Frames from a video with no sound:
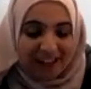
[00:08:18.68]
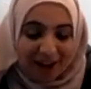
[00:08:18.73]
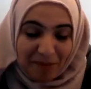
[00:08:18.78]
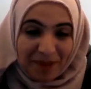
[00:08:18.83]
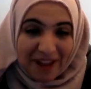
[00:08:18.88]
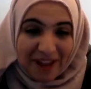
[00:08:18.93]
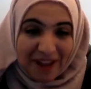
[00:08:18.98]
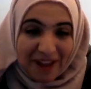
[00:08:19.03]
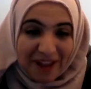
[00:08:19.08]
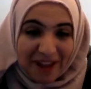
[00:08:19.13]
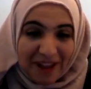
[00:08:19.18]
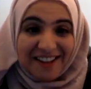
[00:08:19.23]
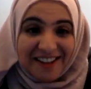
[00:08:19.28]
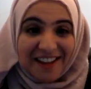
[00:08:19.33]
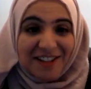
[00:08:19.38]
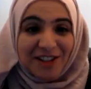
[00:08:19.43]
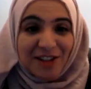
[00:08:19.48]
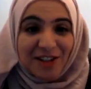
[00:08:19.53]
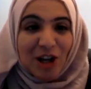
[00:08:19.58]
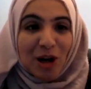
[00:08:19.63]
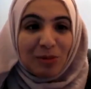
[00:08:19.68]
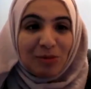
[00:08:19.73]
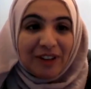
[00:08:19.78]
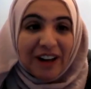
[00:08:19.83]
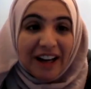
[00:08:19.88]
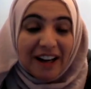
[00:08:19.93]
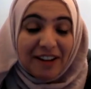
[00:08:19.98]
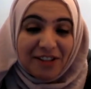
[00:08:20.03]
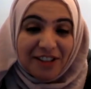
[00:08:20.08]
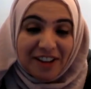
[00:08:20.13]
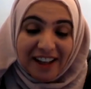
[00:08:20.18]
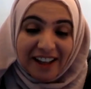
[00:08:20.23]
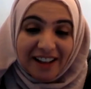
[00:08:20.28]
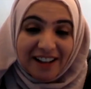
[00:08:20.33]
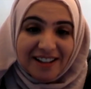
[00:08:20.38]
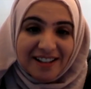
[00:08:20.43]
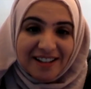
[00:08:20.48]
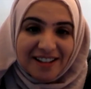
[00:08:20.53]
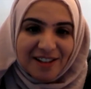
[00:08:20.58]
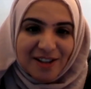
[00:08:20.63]
that's it. That's the top five
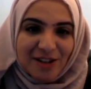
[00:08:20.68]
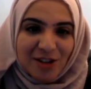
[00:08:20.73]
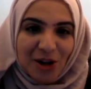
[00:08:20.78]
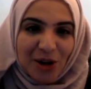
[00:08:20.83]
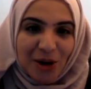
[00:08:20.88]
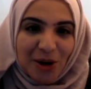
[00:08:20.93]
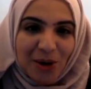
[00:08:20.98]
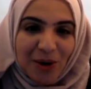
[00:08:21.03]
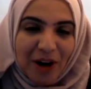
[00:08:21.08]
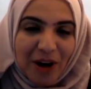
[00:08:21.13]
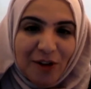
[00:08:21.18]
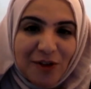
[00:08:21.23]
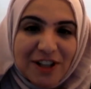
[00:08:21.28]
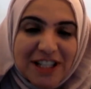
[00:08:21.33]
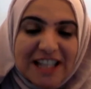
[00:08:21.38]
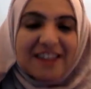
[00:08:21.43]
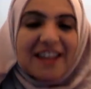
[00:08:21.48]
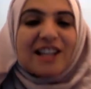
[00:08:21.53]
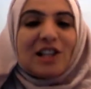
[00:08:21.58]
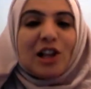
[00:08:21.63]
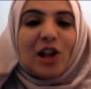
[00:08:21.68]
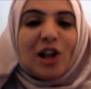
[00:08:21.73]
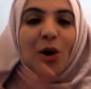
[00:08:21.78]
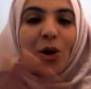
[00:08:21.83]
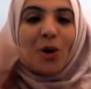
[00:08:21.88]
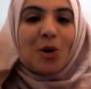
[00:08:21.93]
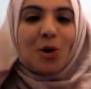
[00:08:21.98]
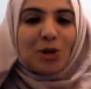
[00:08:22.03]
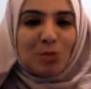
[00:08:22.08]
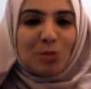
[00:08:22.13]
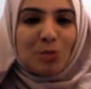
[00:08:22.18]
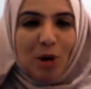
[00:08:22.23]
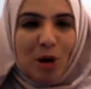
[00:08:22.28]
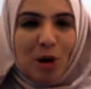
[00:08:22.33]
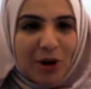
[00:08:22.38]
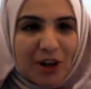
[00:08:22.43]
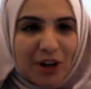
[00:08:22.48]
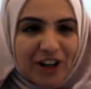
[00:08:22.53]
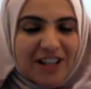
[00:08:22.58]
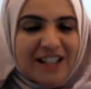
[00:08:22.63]
things. So obviously there's loads more
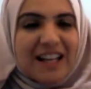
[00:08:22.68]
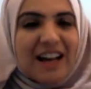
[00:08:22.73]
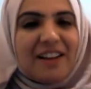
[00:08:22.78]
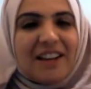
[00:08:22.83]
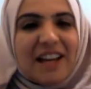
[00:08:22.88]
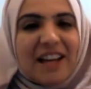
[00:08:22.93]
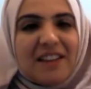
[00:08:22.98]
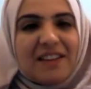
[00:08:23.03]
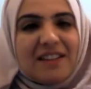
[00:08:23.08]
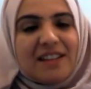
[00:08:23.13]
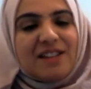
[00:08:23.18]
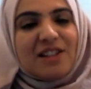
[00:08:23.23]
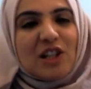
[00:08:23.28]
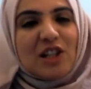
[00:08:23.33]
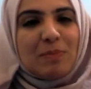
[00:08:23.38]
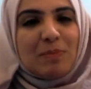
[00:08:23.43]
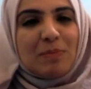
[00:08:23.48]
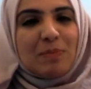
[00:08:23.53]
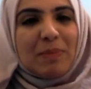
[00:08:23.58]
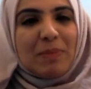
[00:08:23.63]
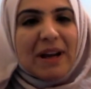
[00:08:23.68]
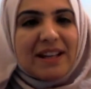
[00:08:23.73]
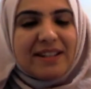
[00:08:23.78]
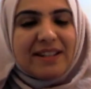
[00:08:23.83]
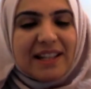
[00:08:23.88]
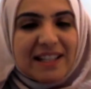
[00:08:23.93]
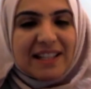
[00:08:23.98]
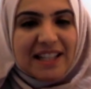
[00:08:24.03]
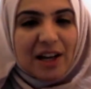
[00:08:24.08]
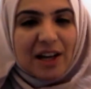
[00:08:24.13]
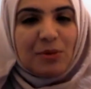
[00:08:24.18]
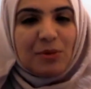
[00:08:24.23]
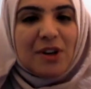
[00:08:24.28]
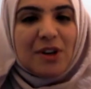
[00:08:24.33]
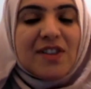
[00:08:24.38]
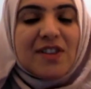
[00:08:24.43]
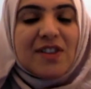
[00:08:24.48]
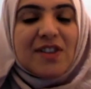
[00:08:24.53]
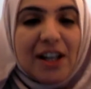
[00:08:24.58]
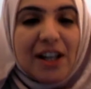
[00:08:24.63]
products out there. This is just basics that we've sent
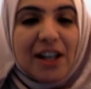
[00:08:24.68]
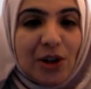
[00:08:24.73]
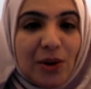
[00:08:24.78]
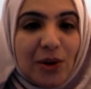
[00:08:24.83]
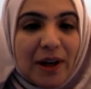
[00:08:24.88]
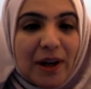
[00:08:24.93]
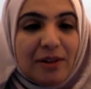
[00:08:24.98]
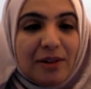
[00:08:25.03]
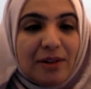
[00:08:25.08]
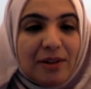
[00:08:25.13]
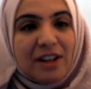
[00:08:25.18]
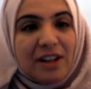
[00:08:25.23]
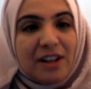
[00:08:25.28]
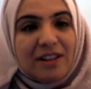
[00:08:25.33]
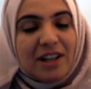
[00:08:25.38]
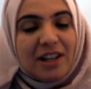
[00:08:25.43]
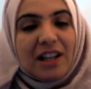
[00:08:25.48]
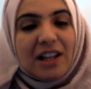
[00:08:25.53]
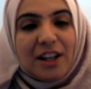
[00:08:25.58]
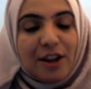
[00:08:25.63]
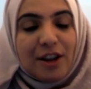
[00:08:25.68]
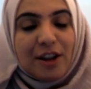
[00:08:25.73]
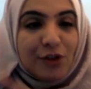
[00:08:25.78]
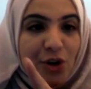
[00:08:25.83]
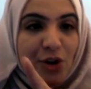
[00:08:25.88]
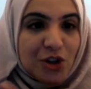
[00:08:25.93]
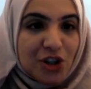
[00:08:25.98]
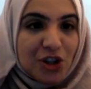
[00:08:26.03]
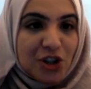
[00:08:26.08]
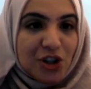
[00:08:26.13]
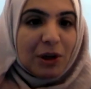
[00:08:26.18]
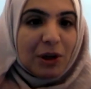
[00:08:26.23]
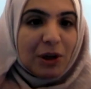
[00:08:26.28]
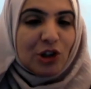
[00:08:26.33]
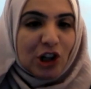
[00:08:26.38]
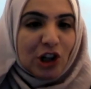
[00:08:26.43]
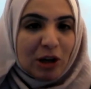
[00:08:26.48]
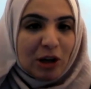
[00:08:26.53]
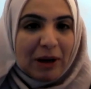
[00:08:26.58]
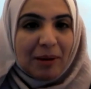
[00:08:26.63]
you. And inshallah, in the future, we'll talk
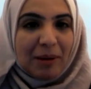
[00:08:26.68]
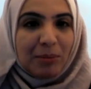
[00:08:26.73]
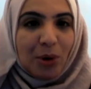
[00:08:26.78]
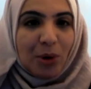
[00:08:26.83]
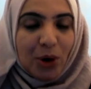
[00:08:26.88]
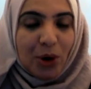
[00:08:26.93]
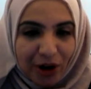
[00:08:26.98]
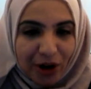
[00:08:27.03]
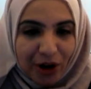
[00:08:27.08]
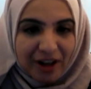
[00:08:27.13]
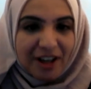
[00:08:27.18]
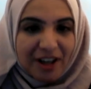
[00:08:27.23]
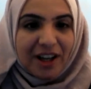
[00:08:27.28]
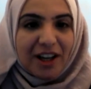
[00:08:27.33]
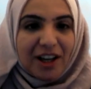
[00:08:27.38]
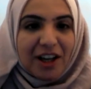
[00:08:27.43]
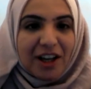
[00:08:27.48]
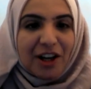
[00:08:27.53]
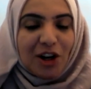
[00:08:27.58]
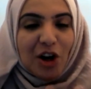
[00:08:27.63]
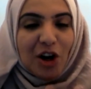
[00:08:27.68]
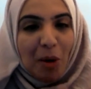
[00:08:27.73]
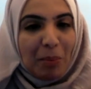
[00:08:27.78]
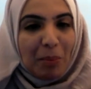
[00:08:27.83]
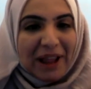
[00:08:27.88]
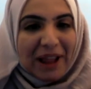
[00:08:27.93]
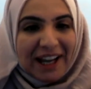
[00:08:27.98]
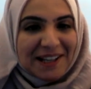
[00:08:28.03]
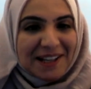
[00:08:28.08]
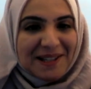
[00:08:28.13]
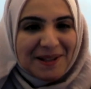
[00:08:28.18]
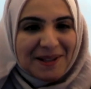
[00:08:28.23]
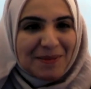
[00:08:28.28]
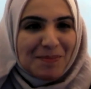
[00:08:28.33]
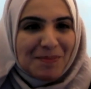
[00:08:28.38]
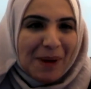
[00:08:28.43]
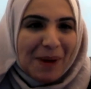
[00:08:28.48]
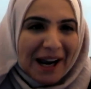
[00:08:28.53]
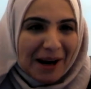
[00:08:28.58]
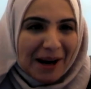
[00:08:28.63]
about more complex
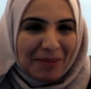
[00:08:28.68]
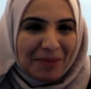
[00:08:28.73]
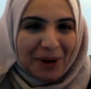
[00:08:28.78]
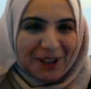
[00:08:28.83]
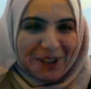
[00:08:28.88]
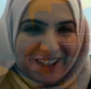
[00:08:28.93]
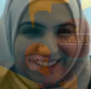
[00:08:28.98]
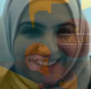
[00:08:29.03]
bike products